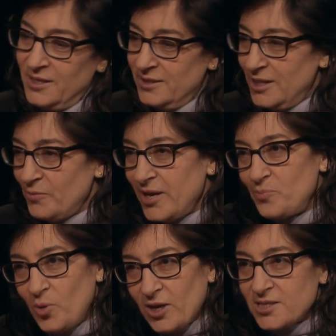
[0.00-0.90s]
they read
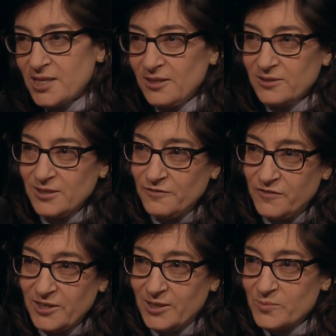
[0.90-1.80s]
books, they looked at
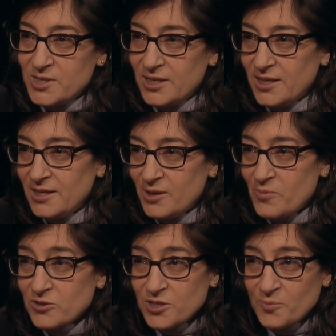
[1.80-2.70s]
films, and I think most